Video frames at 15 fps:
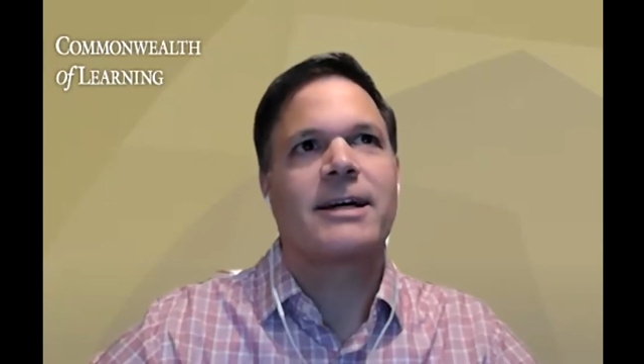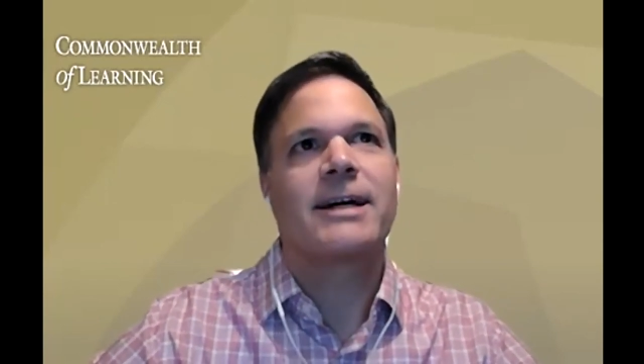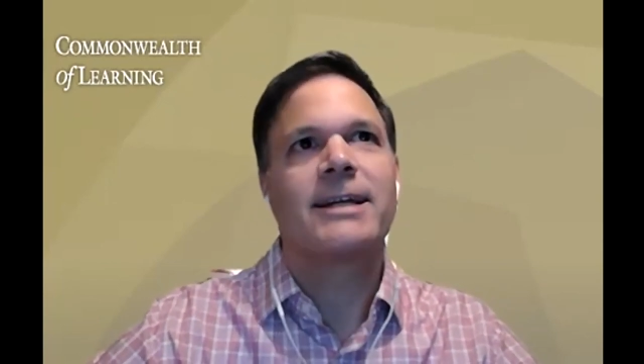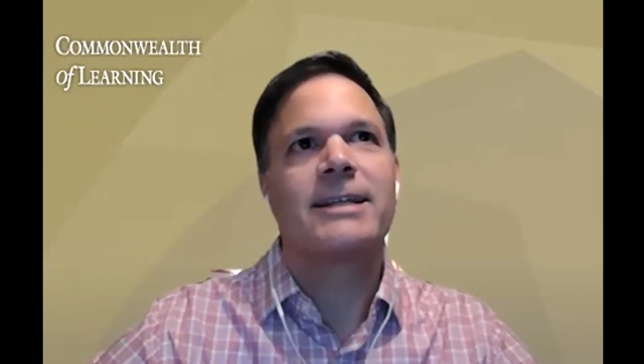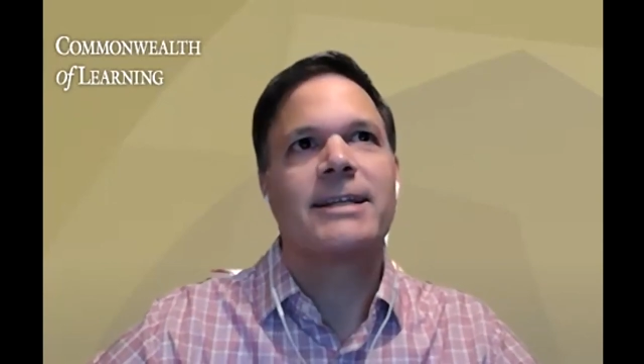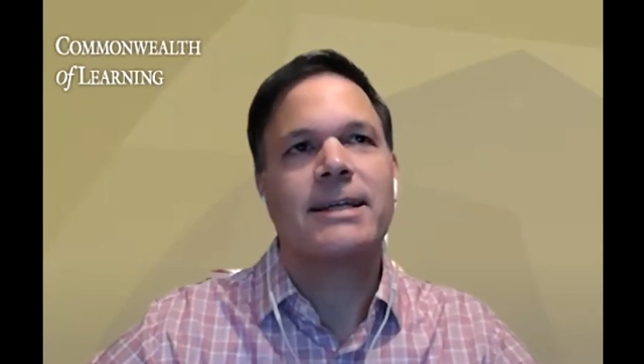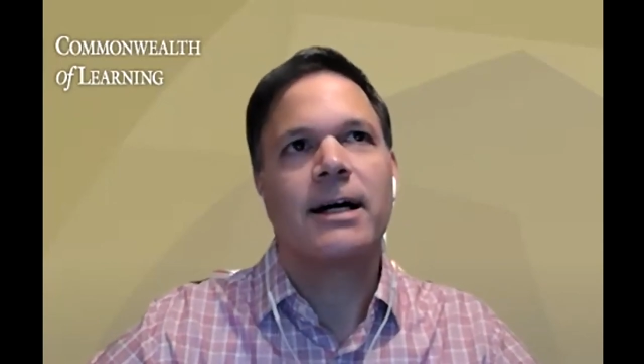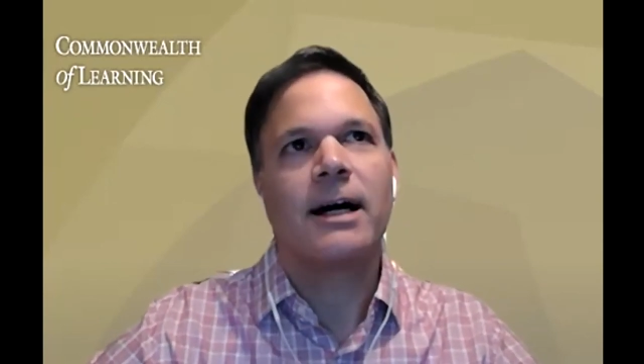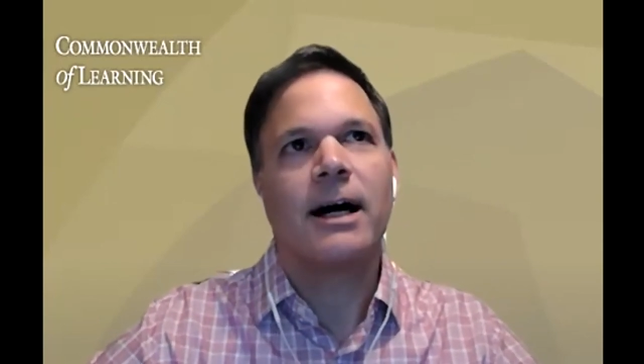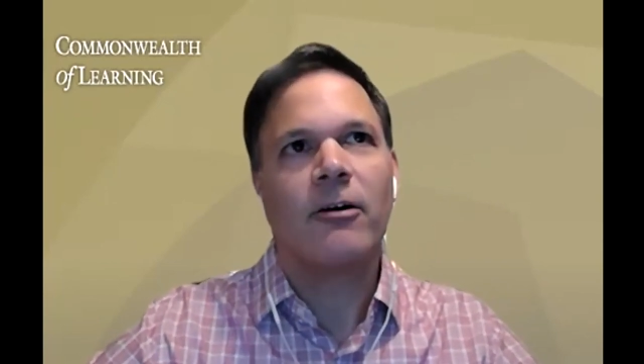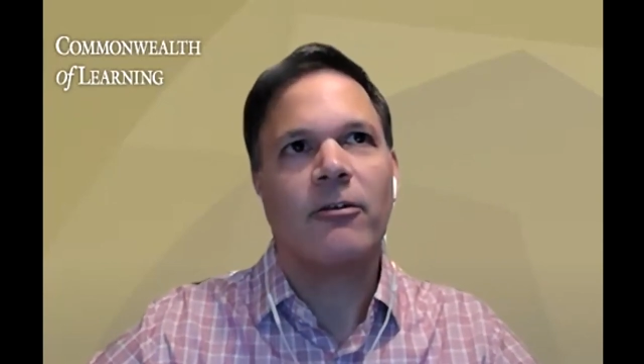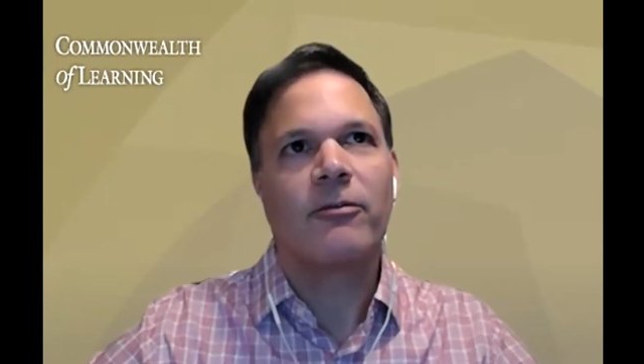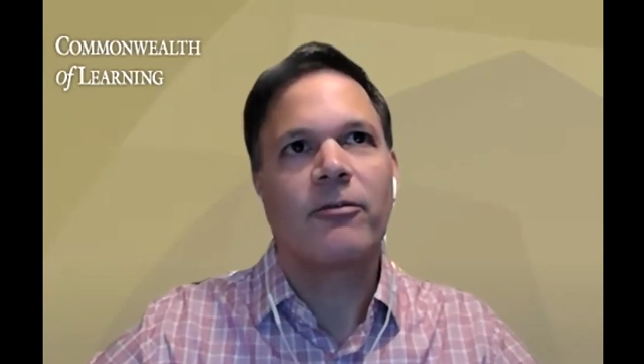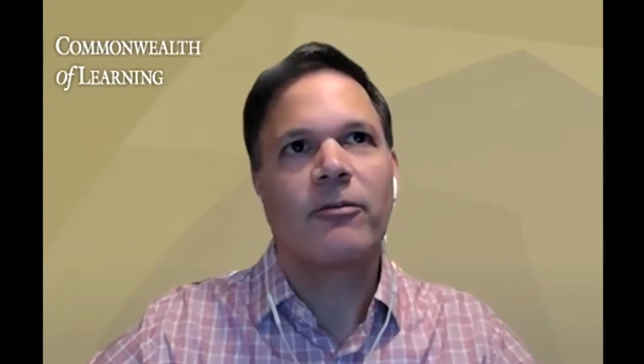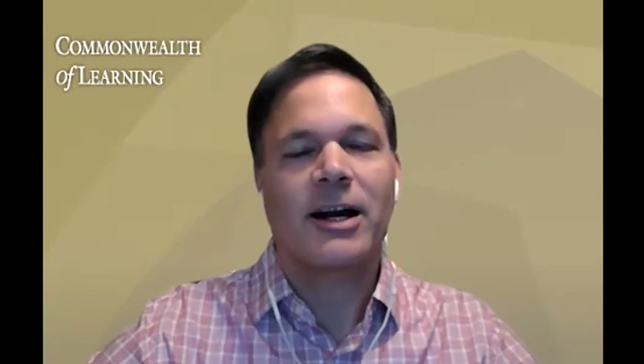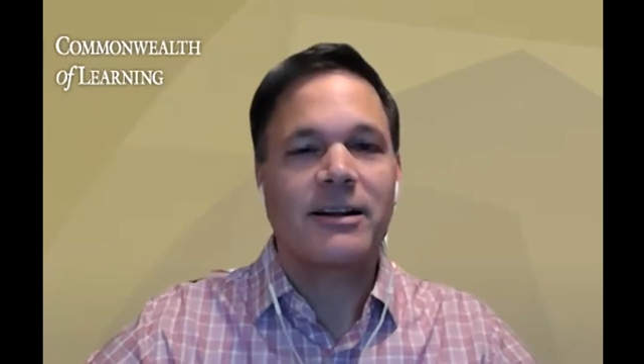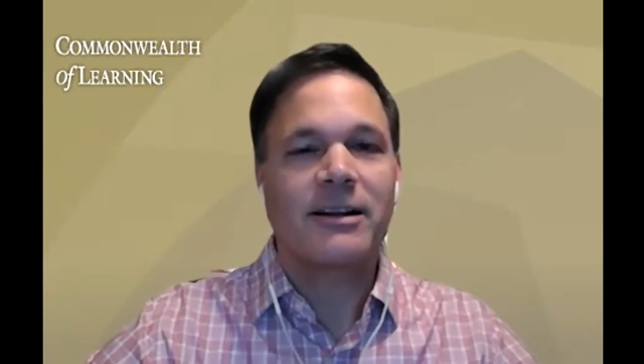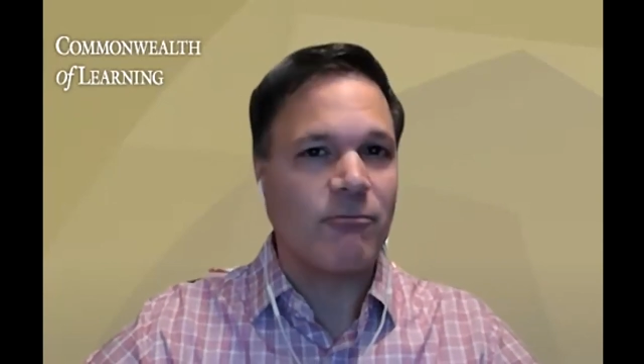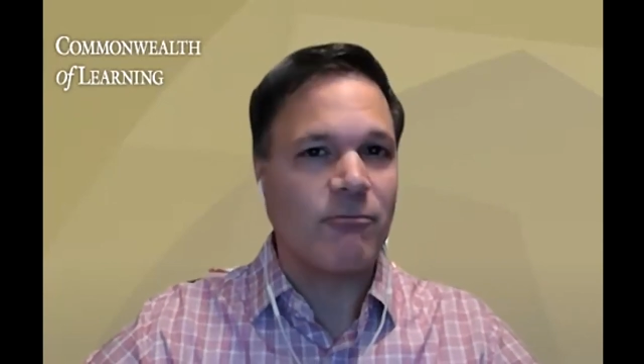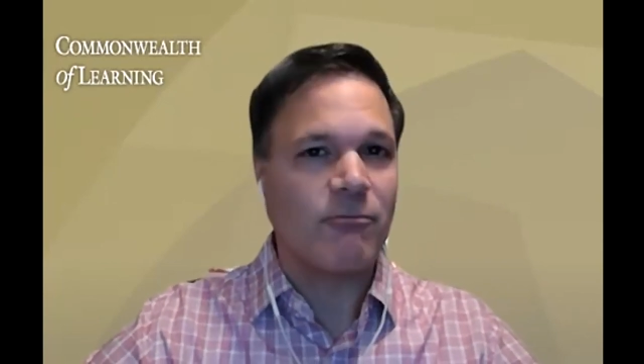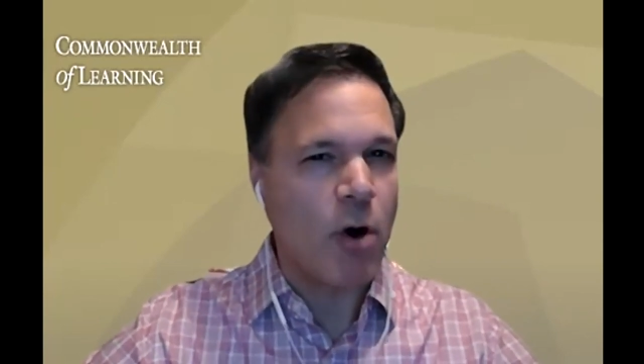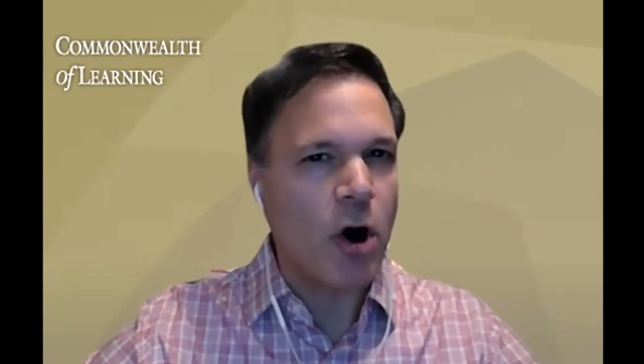idea of kind
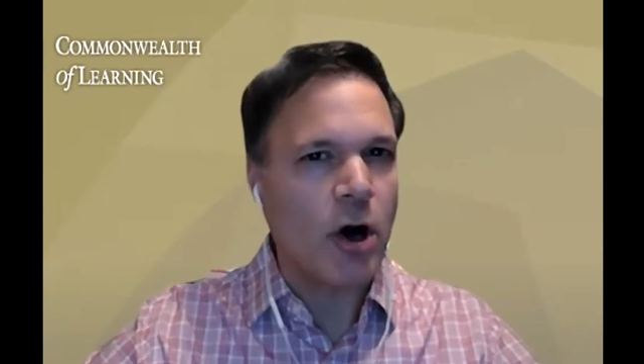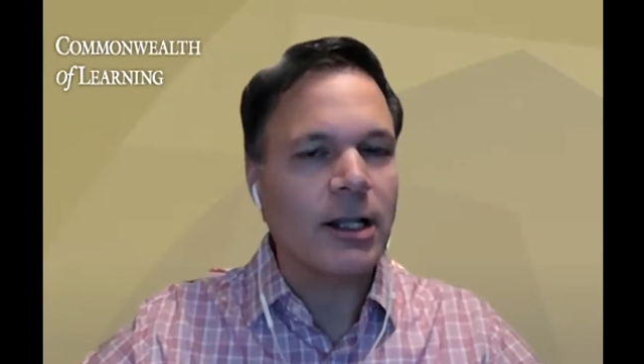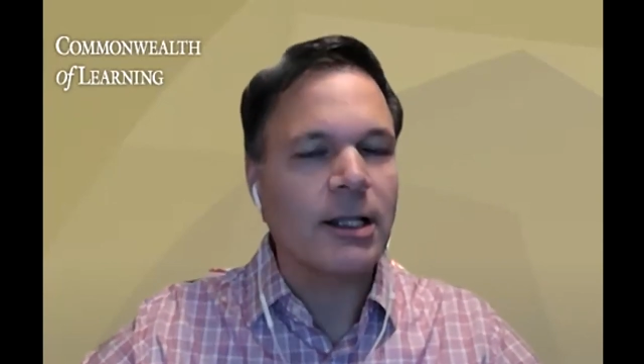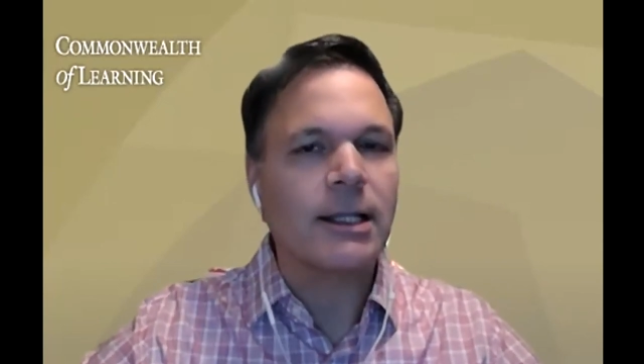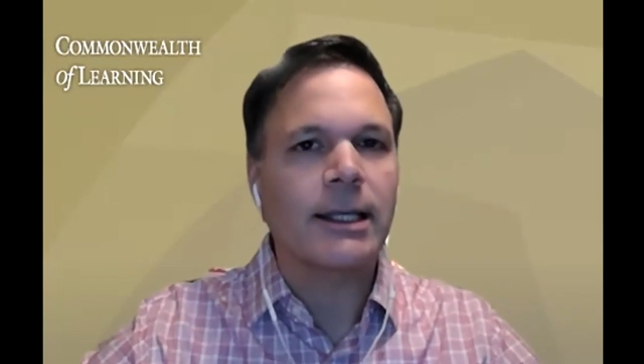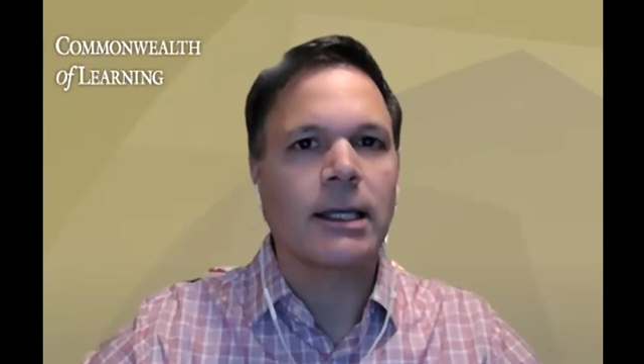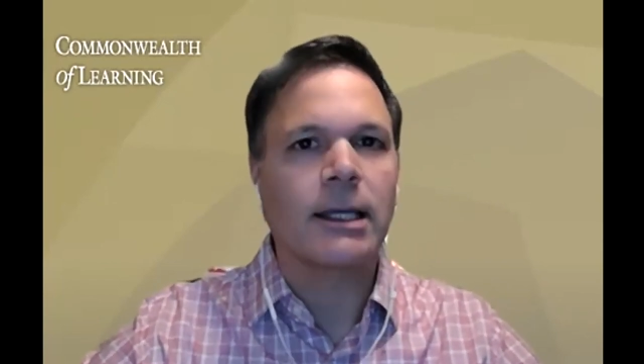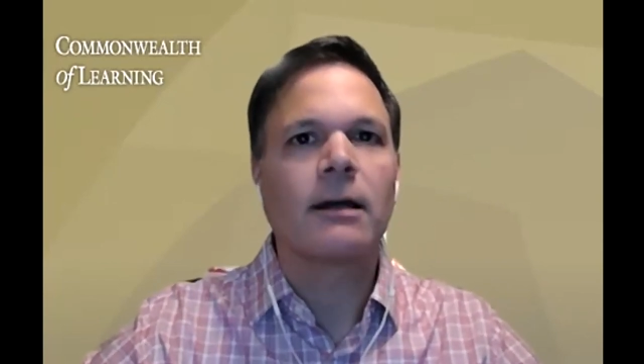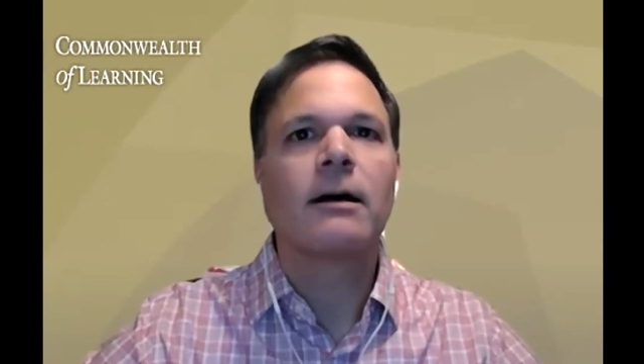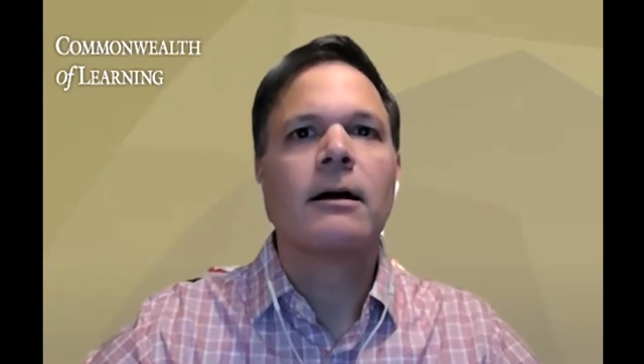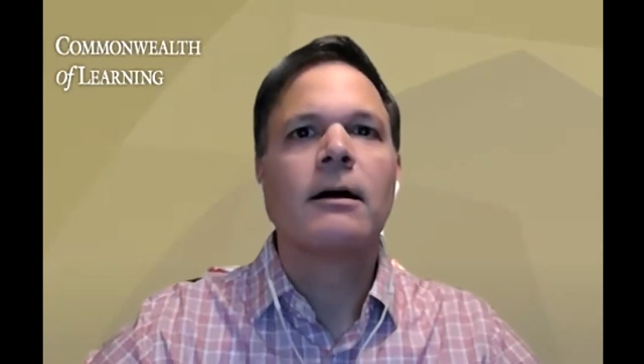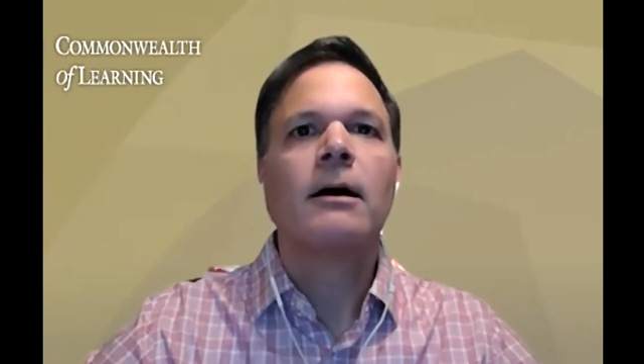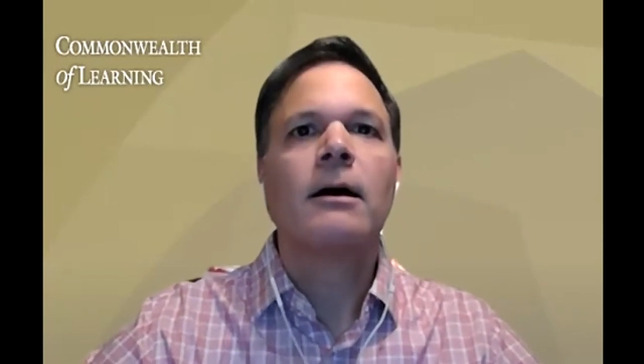of modeling